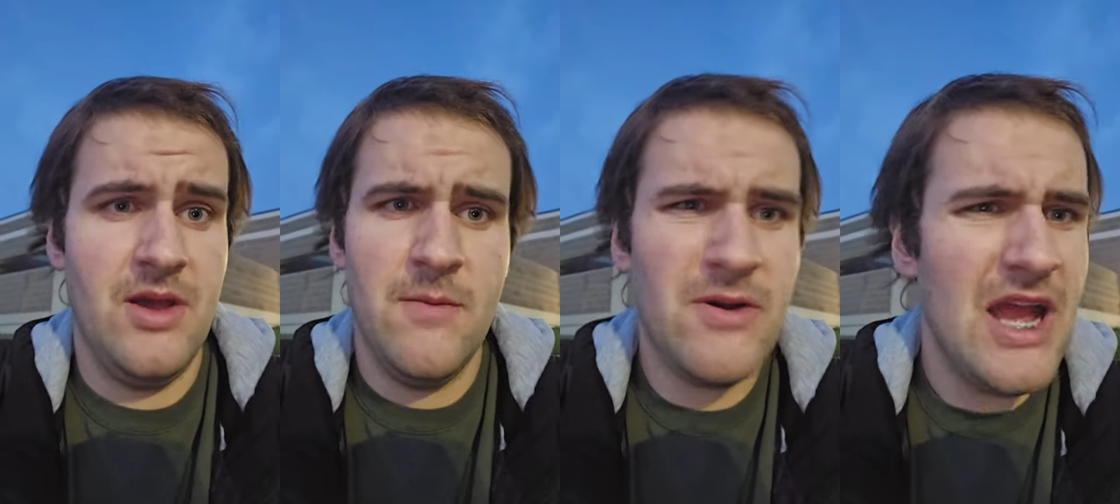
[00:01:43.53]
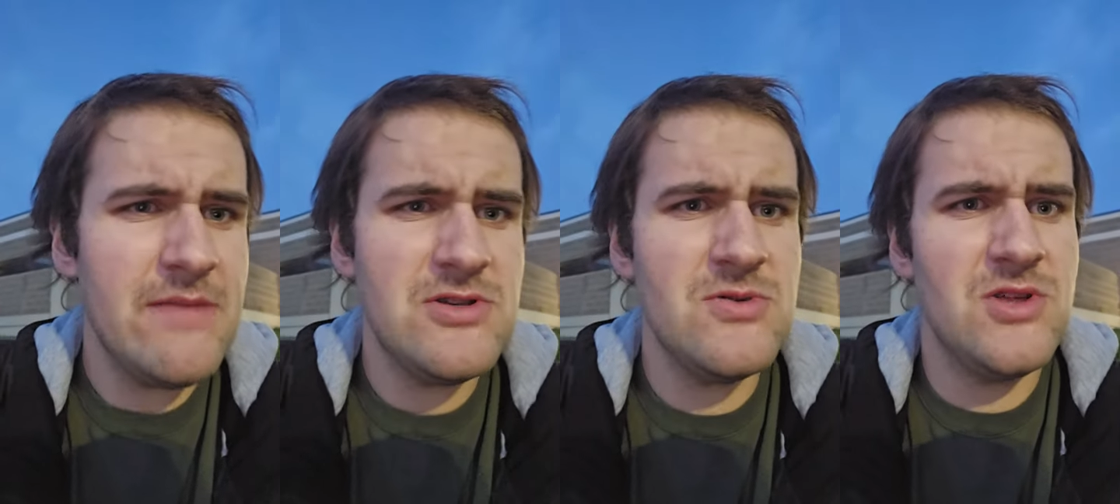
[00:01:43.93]

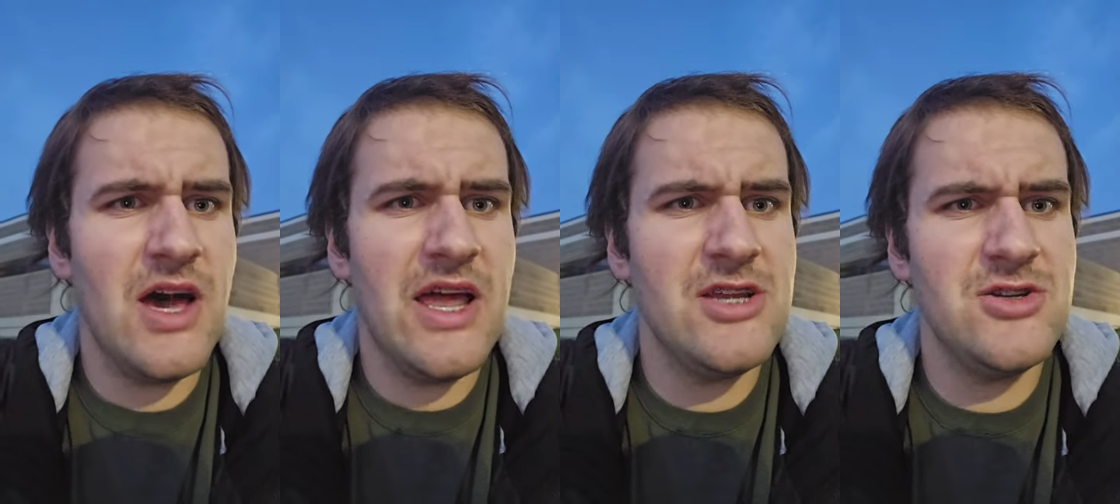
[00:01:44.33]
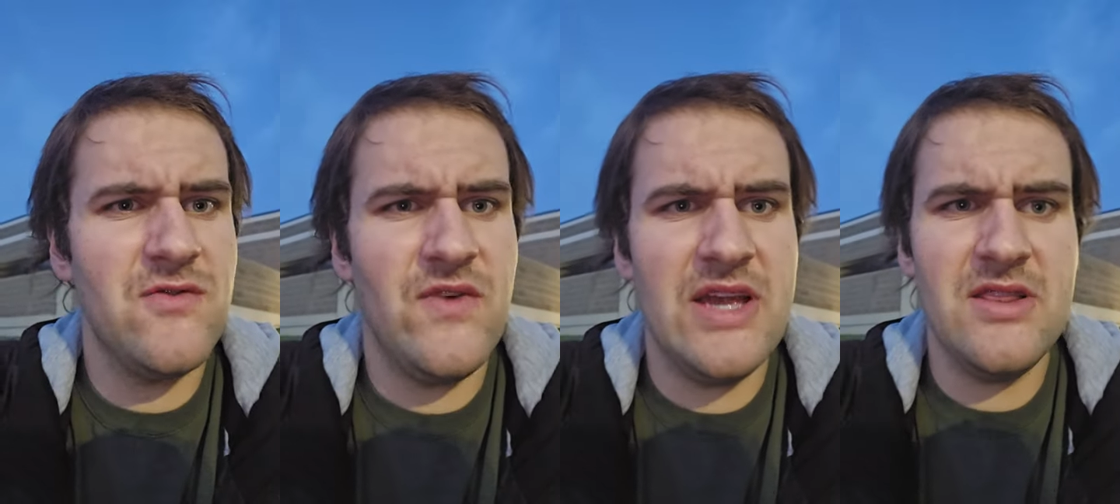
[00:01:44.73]
Perhaps you thought I should
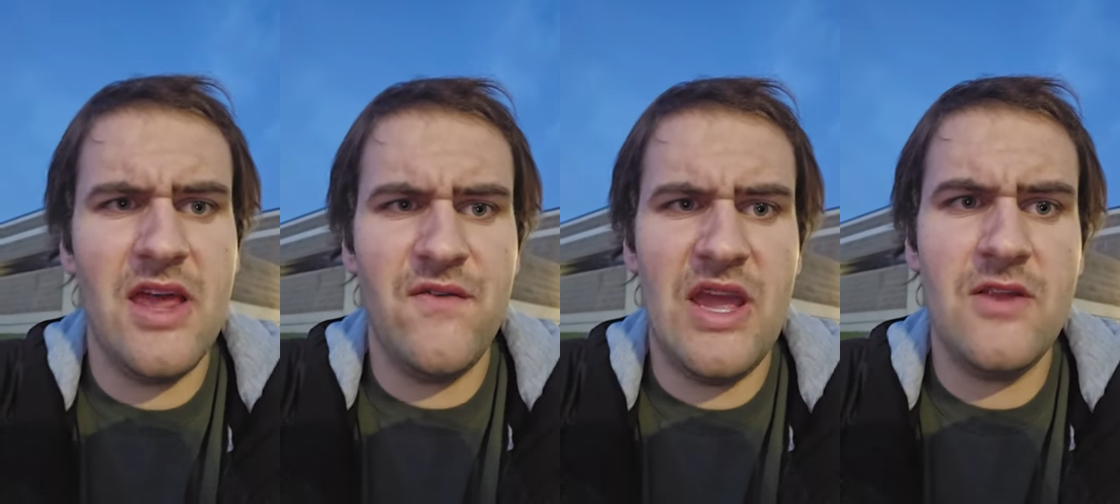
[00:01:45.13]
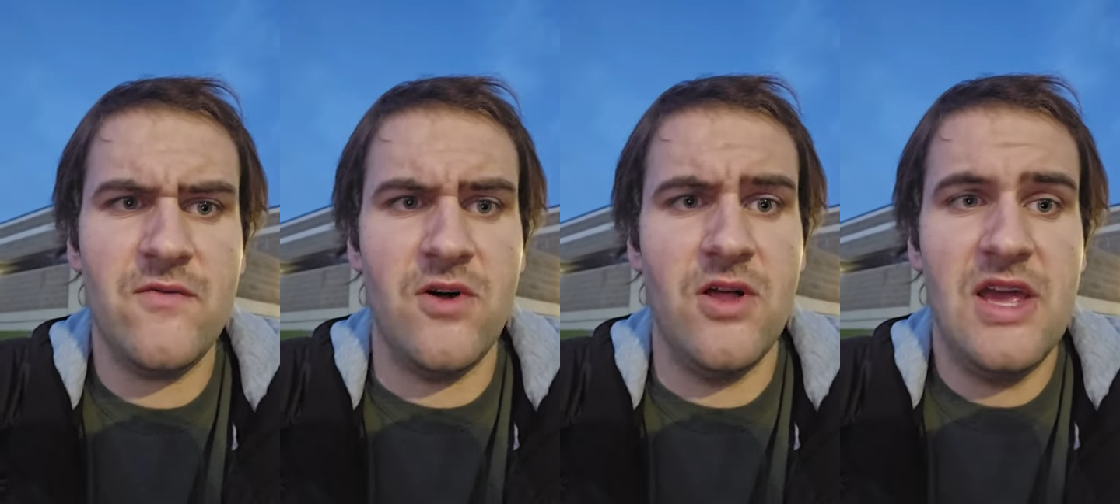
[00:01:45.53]
find life
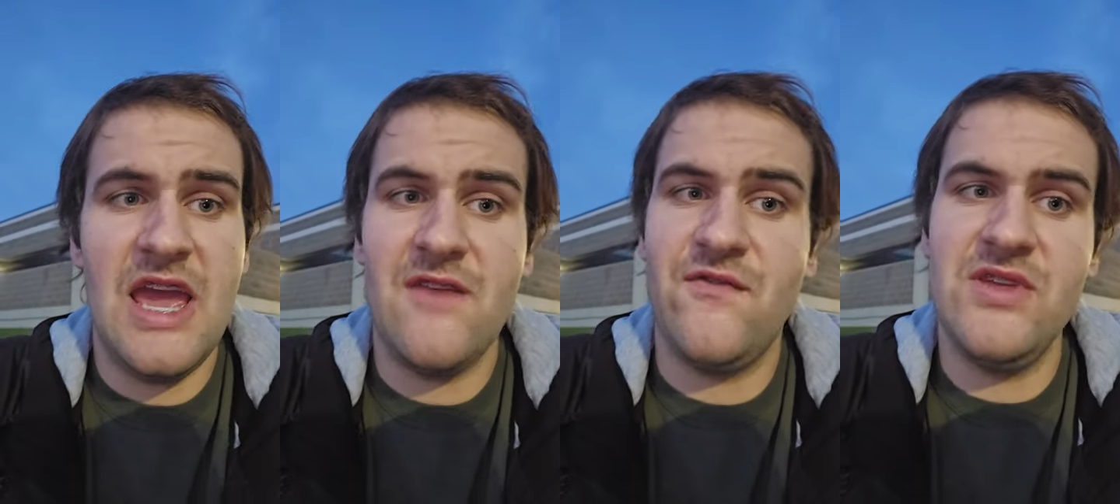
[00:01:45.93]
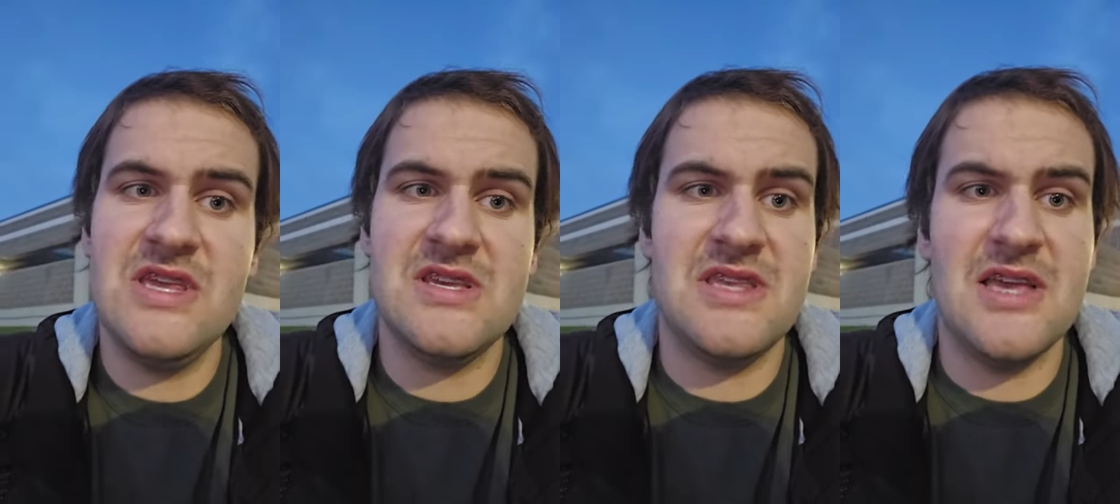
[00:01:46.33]
hateful and flee
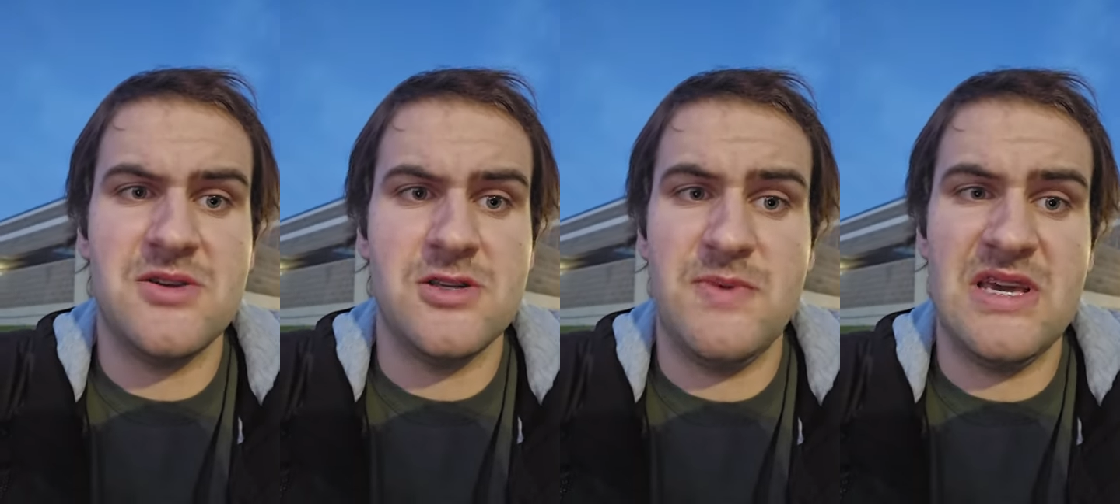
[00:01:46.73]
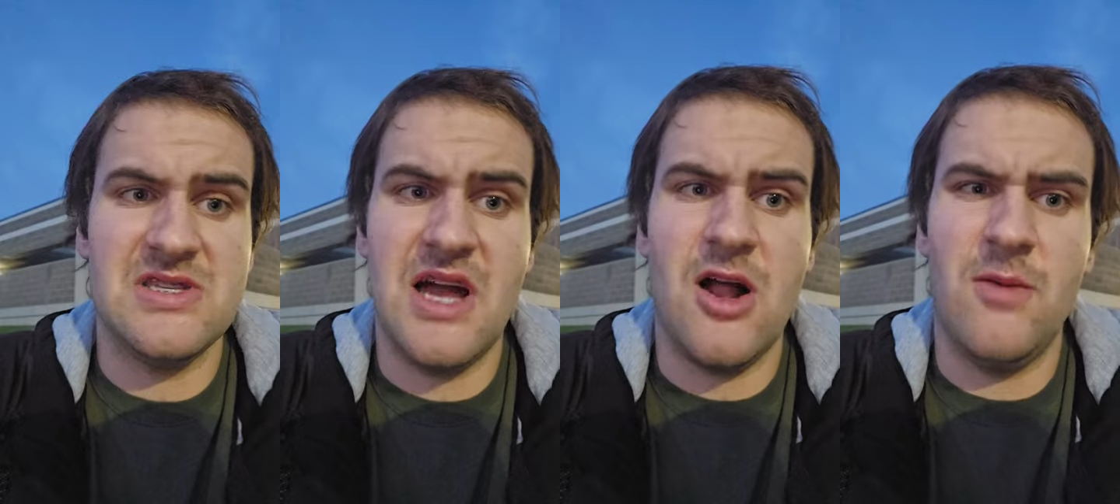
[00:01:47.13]
into deserts because
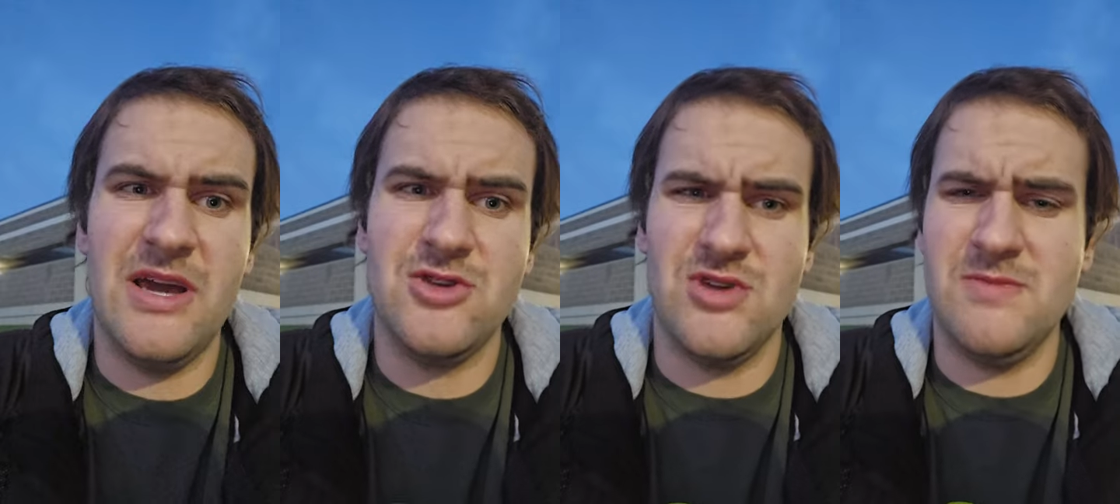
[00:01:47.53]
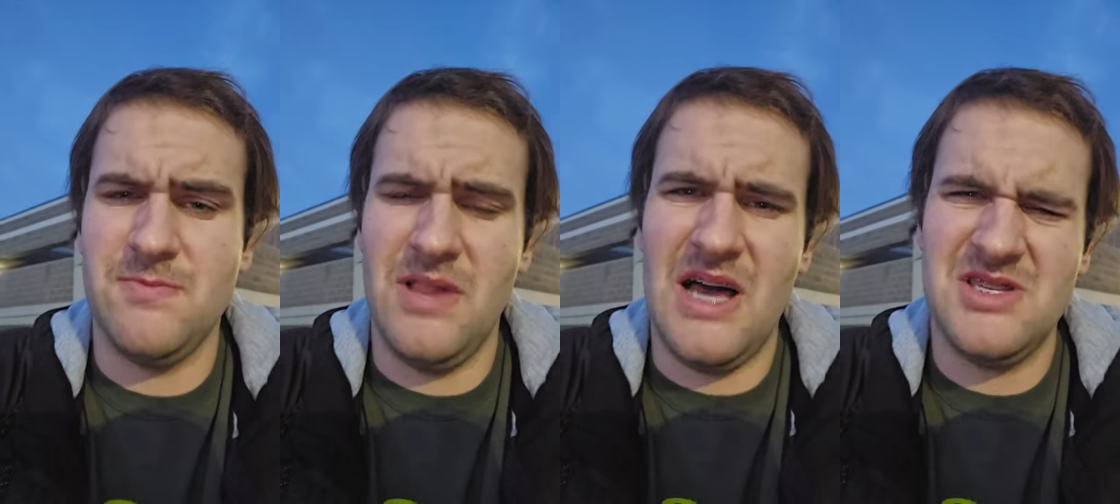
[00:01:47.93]
not all my dreams
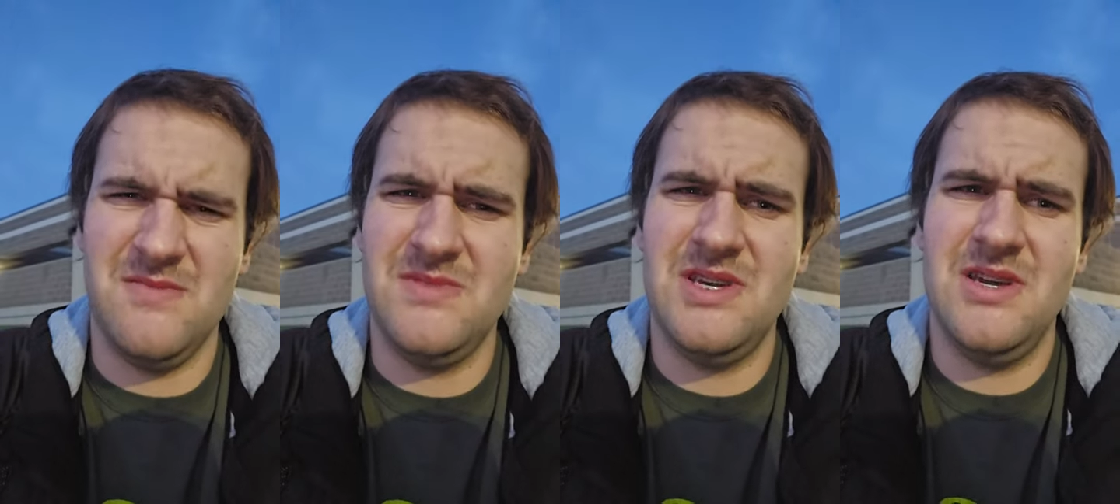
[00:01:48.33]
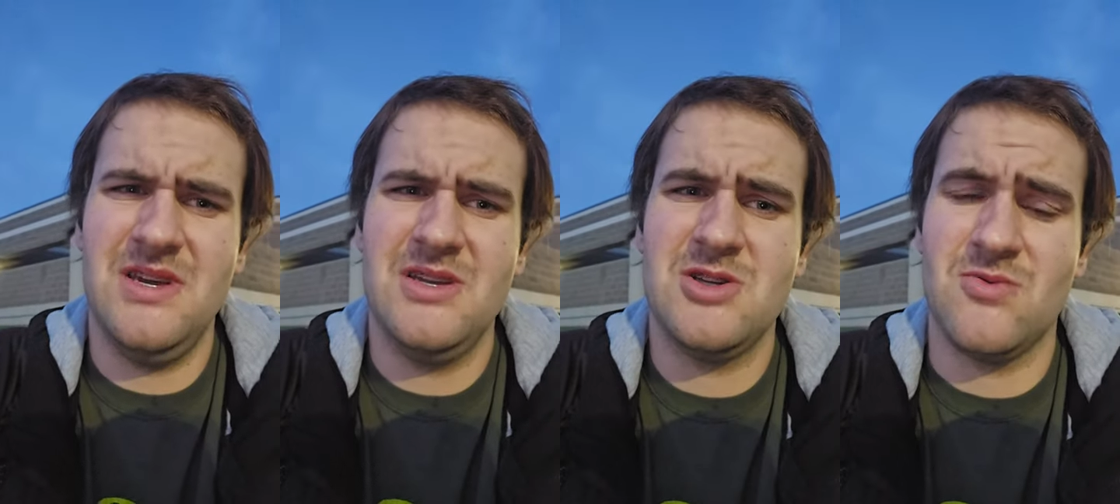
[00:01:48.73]
blossomed
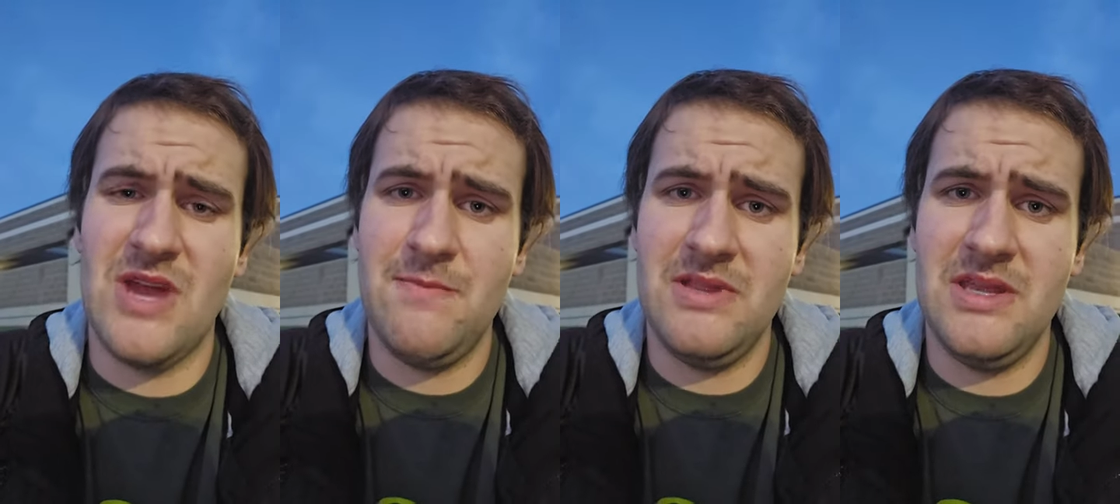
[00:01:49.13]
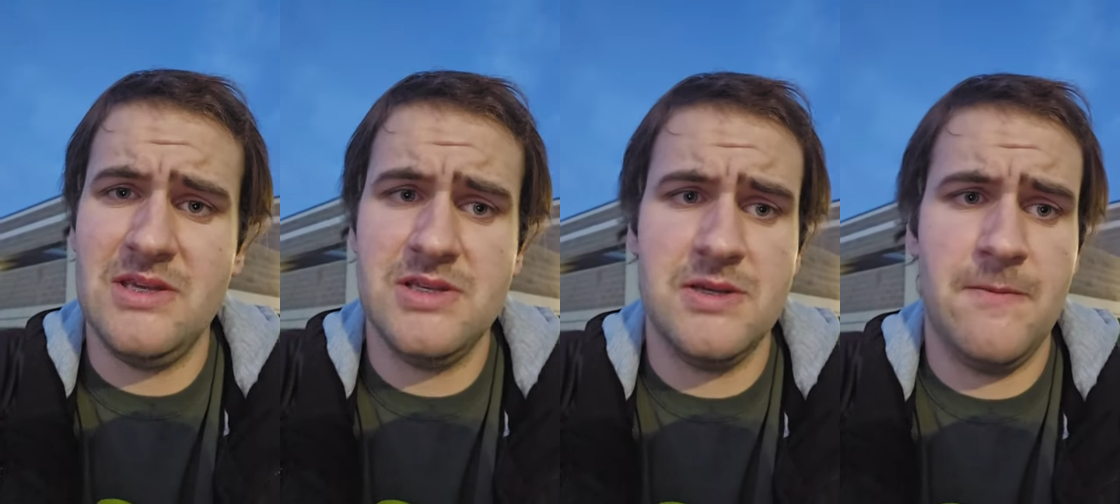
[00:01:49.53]
to
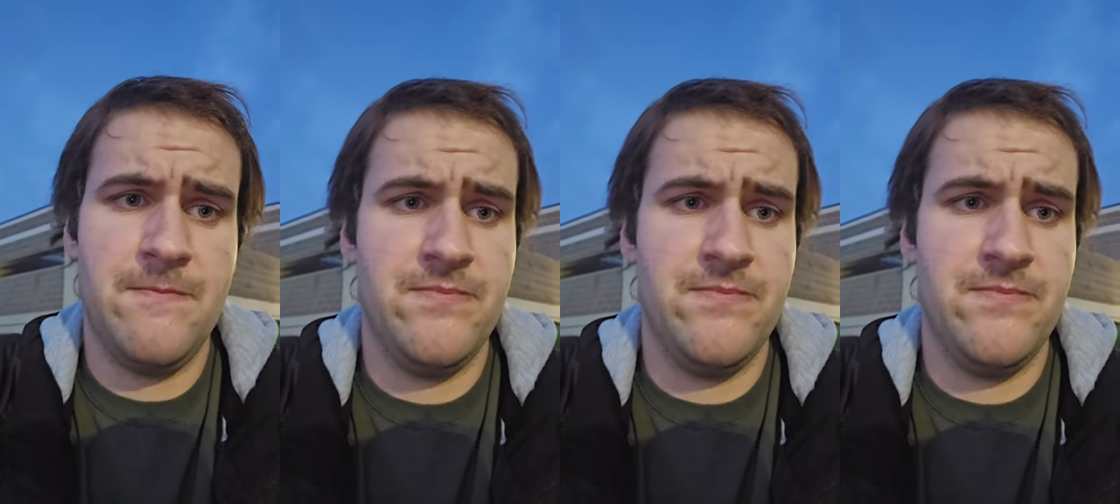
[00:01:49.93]
this.